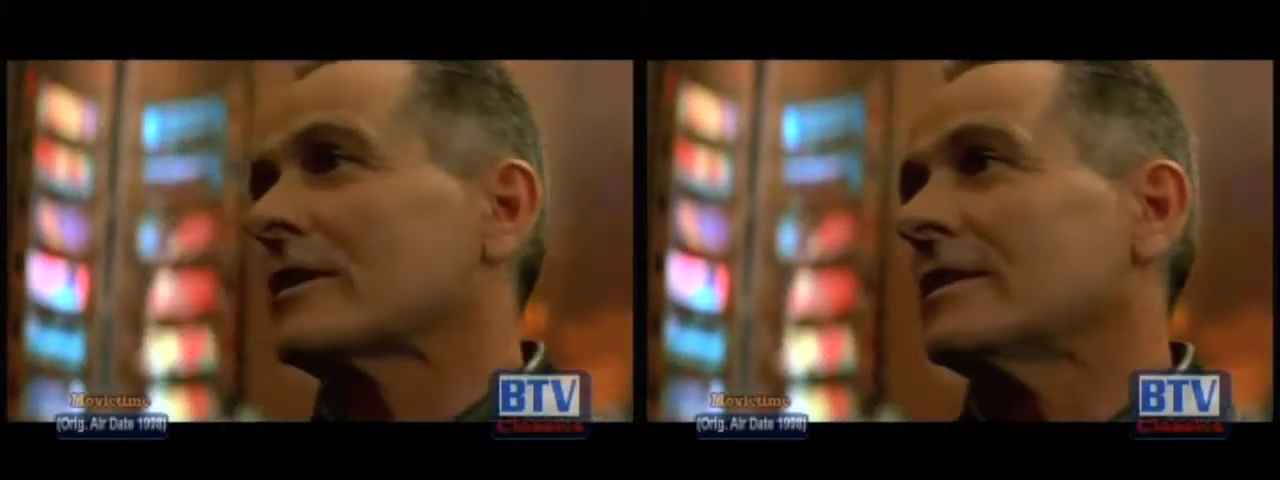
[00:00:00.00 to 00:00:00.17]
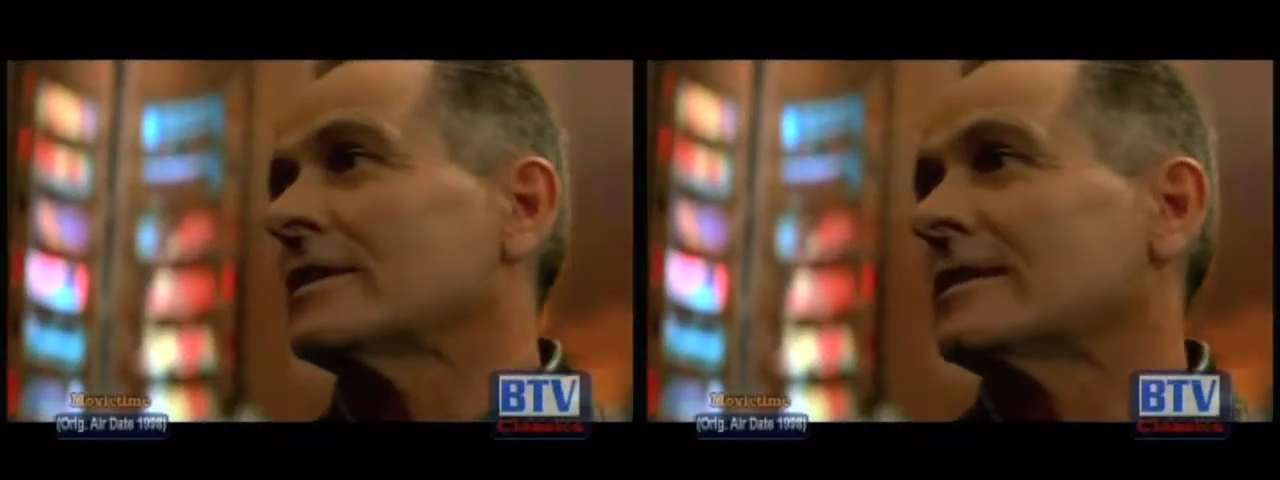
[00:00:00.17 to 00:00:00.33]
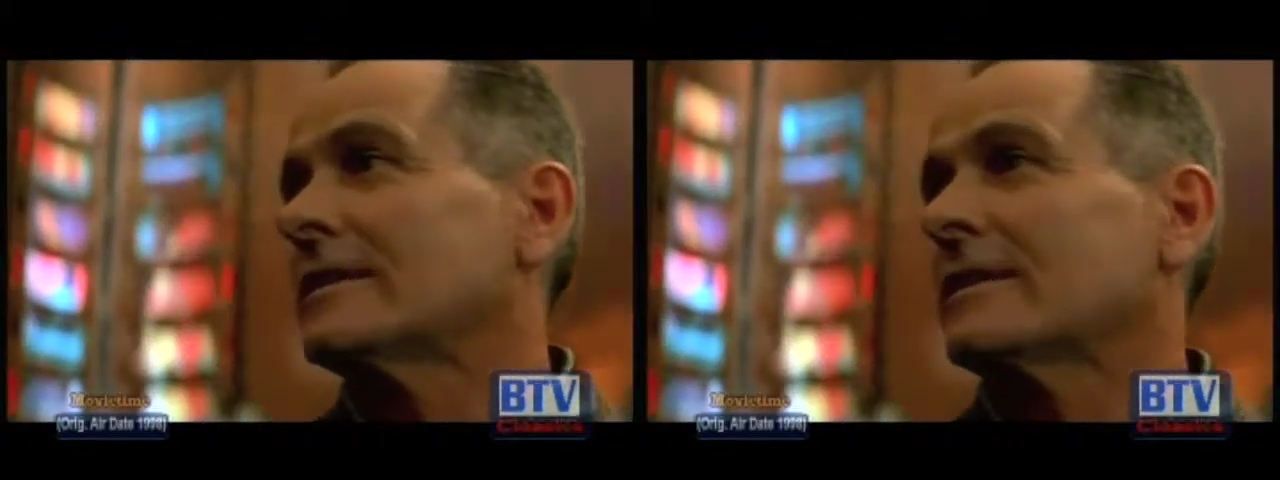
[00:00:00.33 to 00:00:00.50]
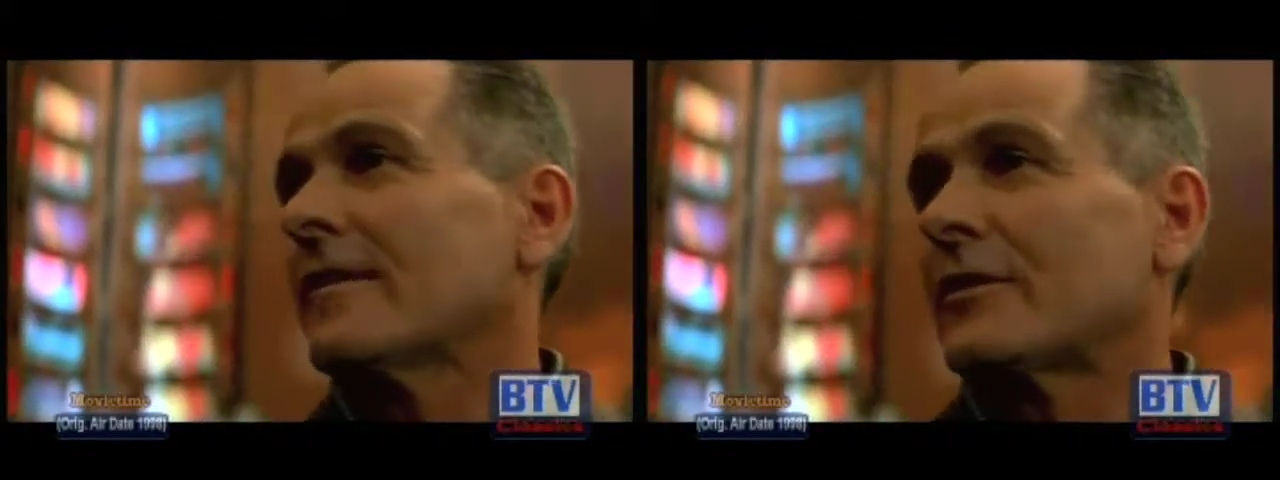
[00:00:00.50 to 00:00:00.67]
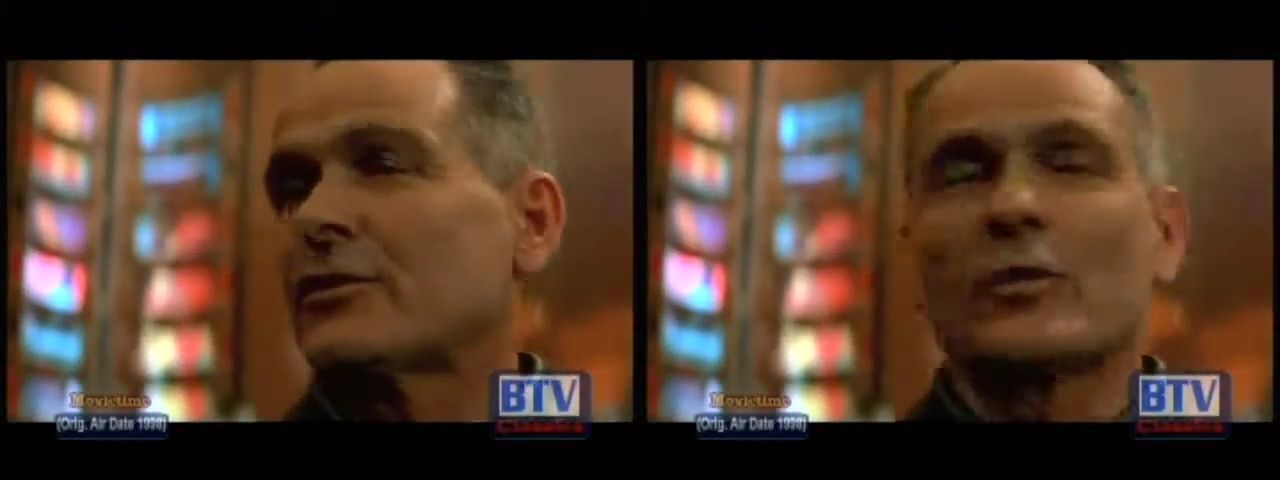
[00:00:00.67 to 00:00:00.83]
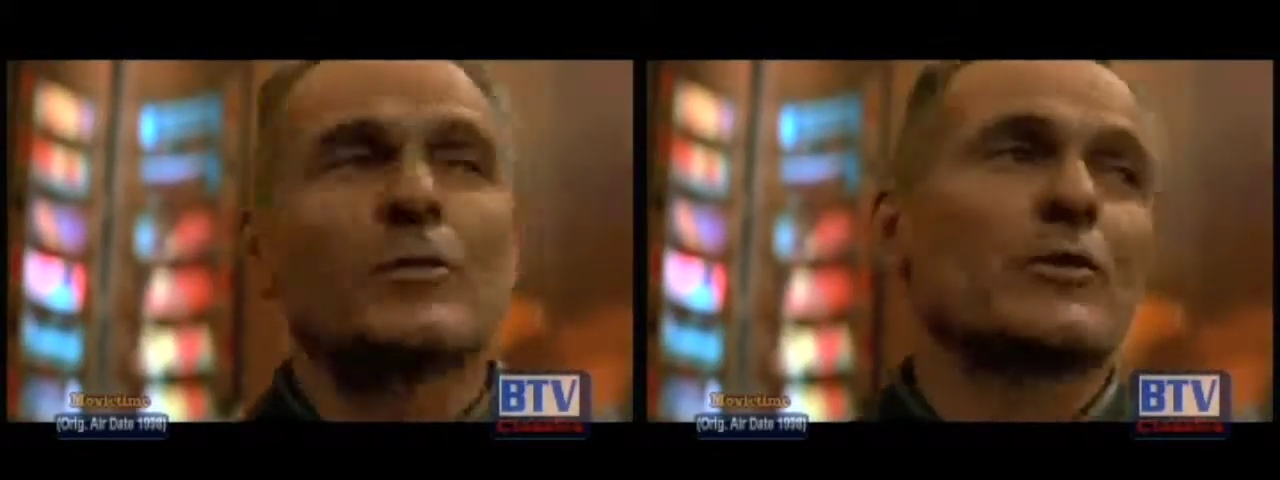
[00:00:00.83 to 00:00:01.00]
too. You looked
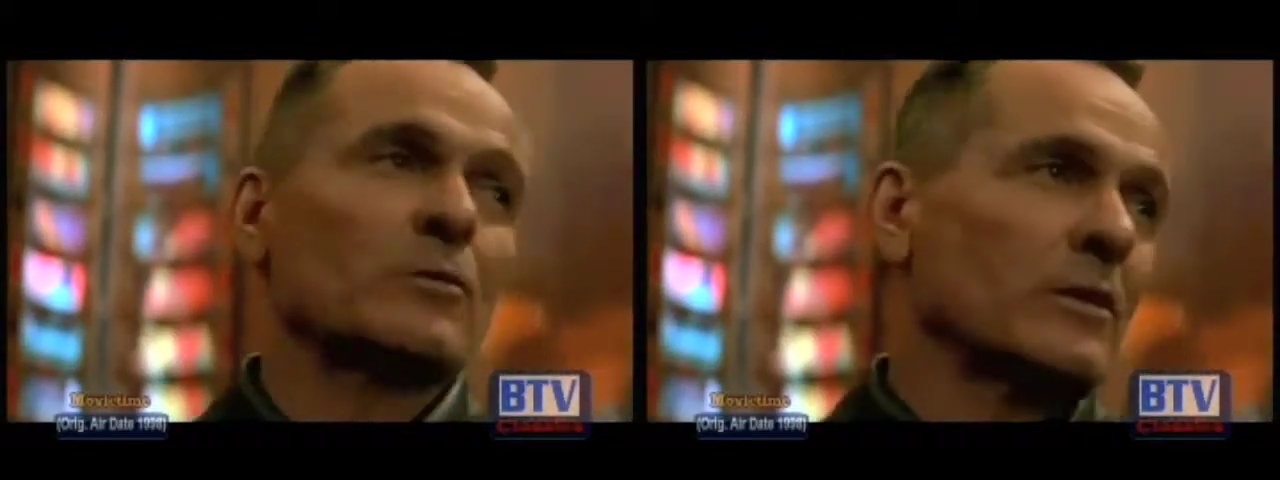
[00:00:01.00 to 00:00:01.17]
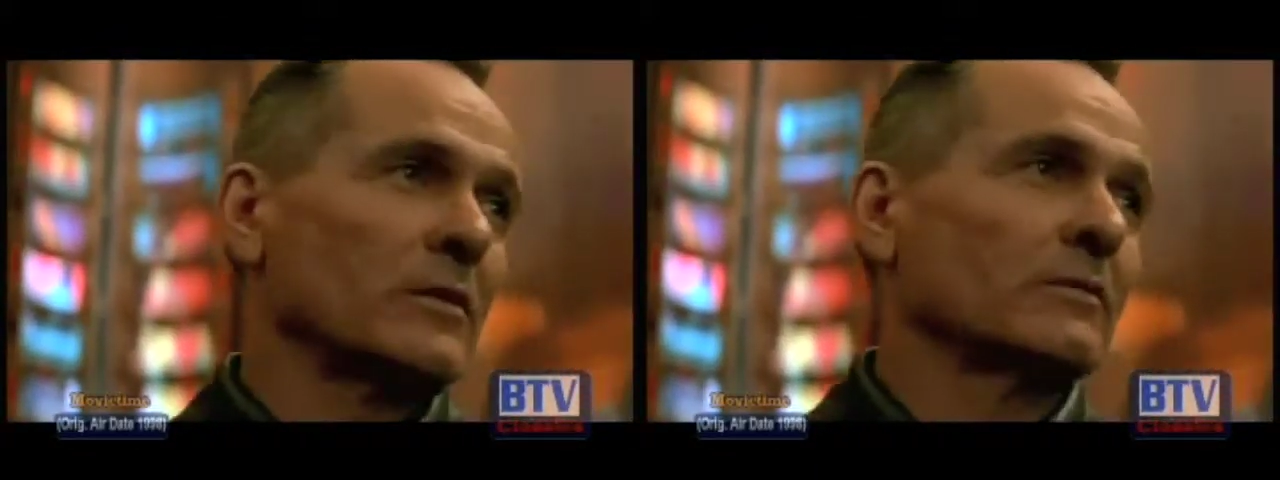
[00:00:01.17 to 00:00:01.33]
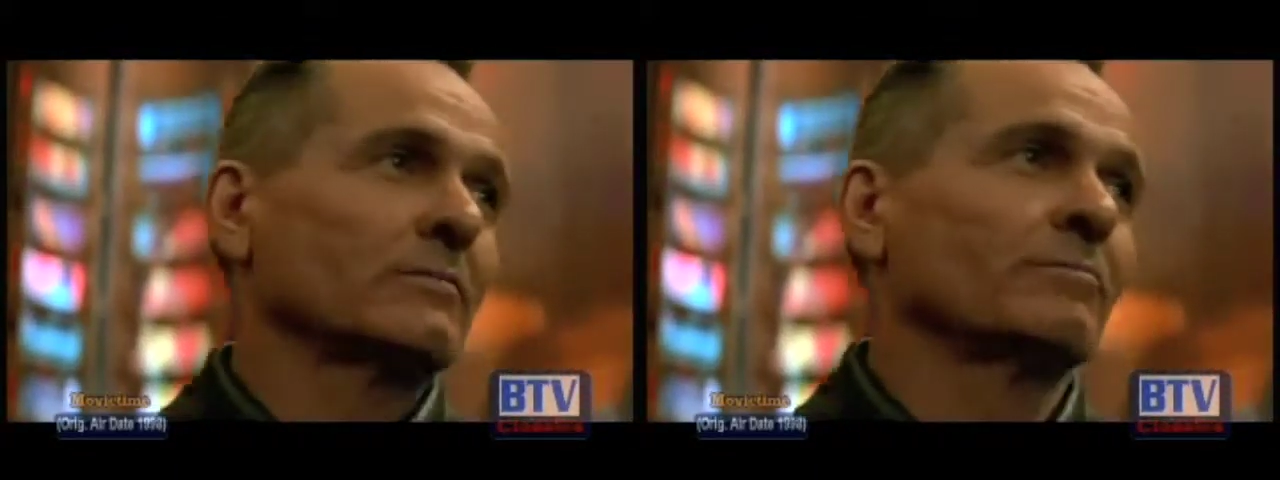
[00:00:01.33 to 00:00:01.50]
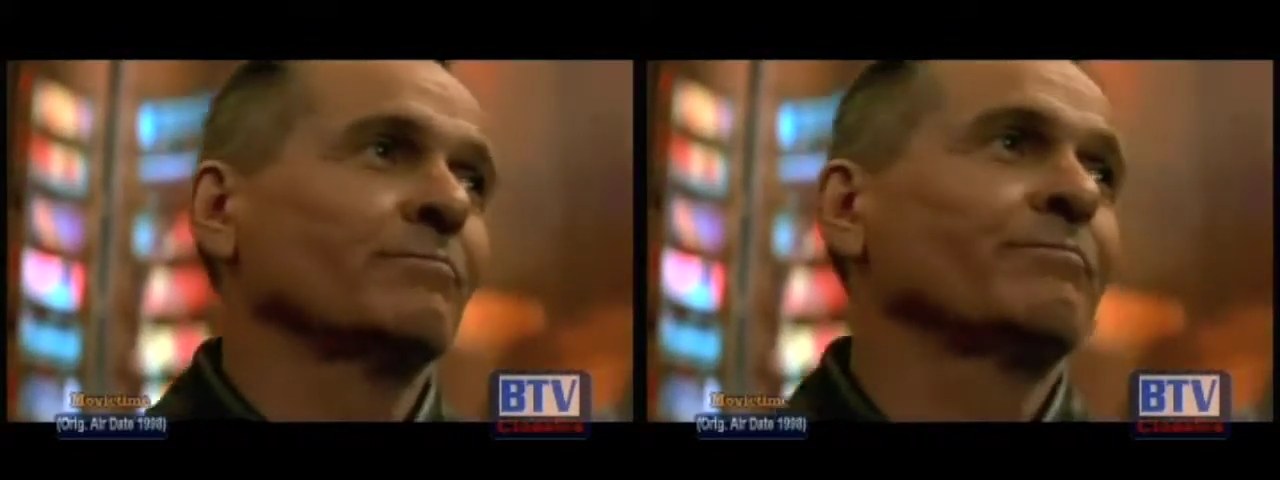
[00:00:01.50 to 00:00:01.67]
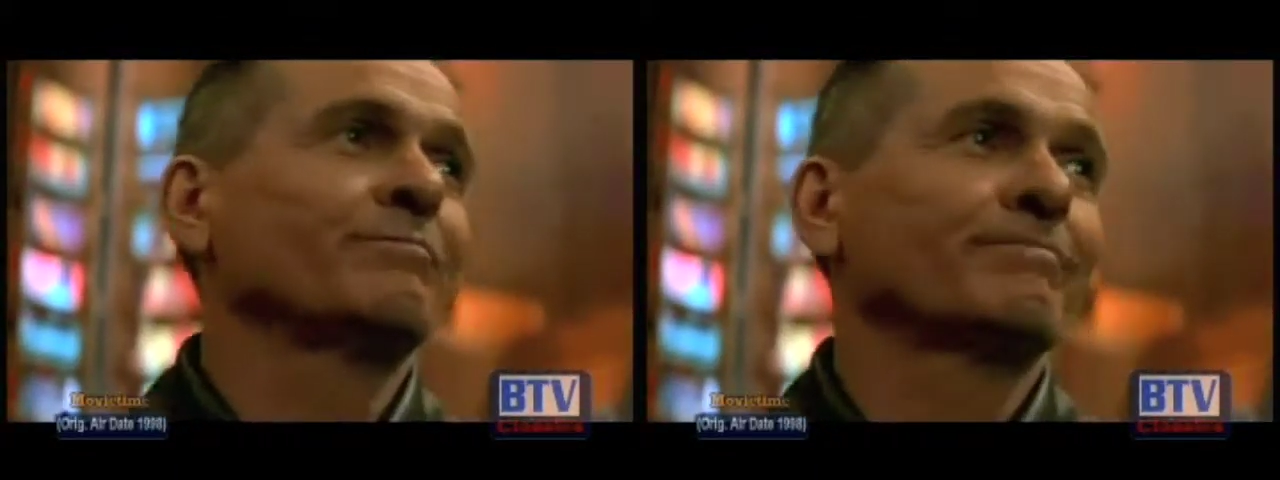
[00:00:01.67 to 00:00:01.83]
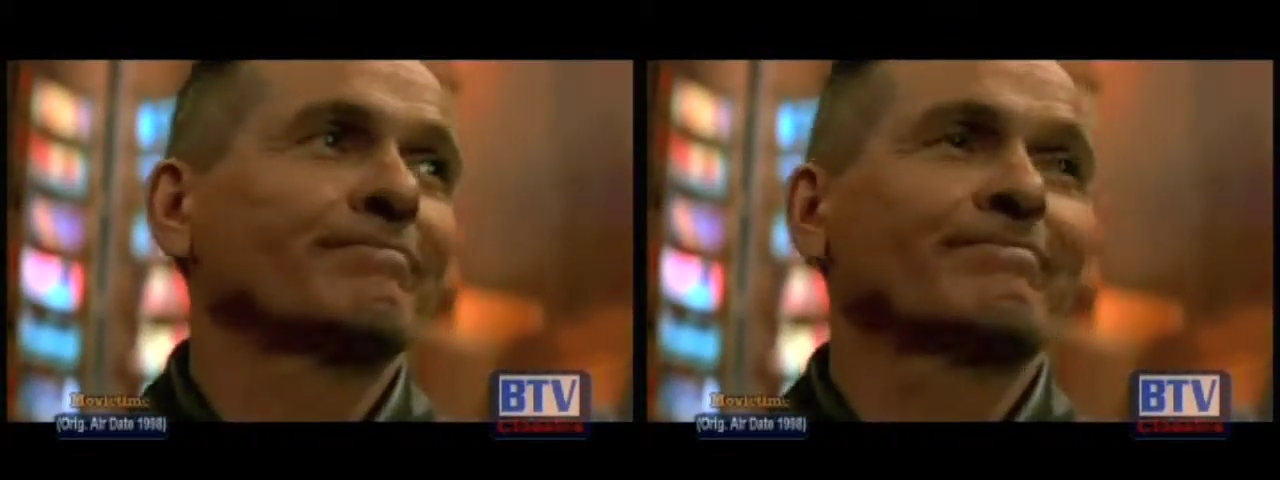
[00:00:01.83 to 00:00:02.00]
like I didn't want to mess I want
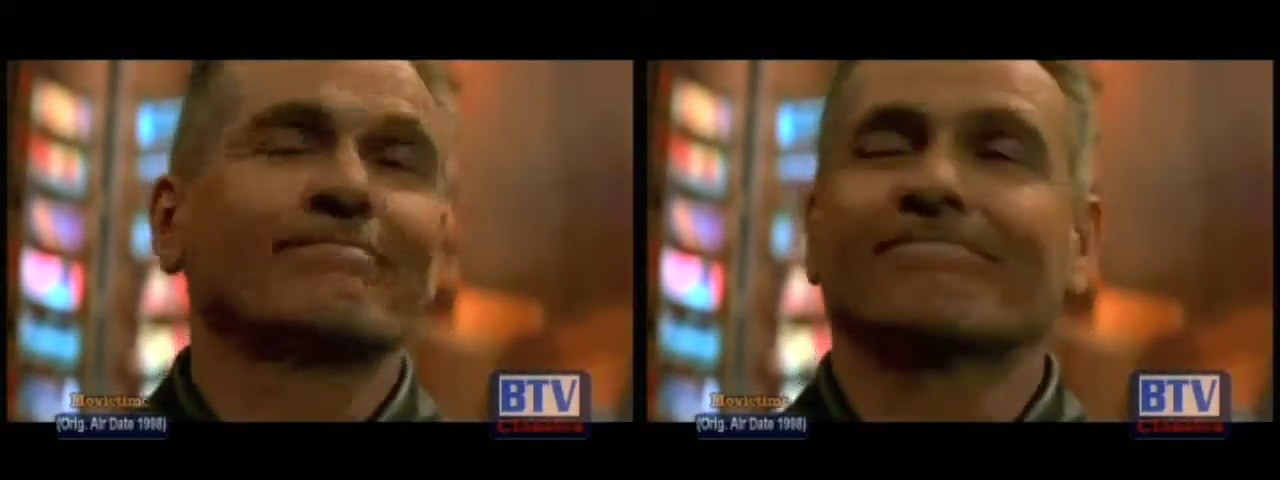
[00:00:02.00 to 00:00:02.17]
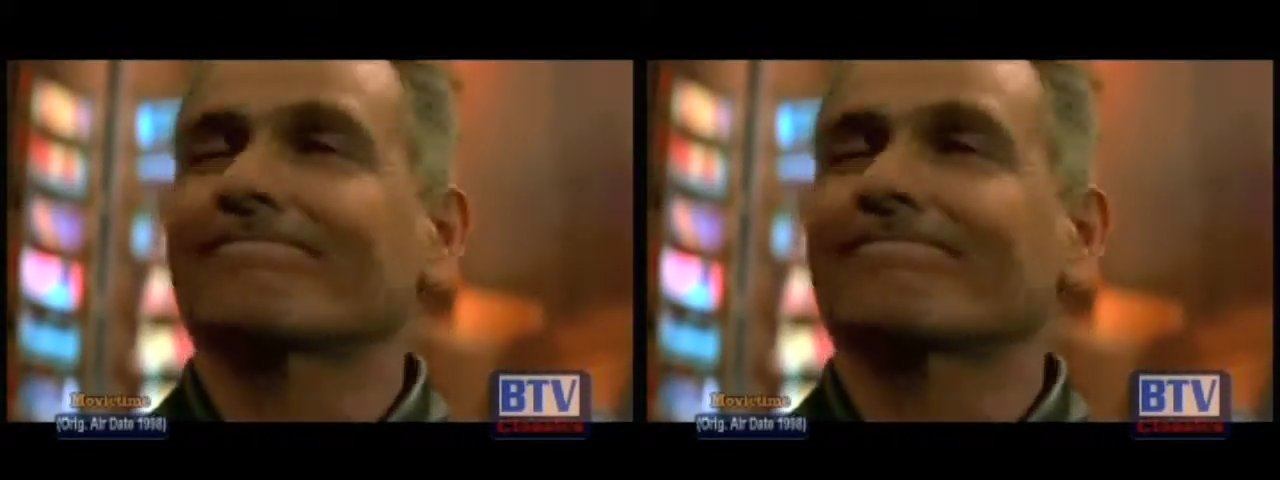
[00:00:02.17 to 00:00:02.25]
to look older.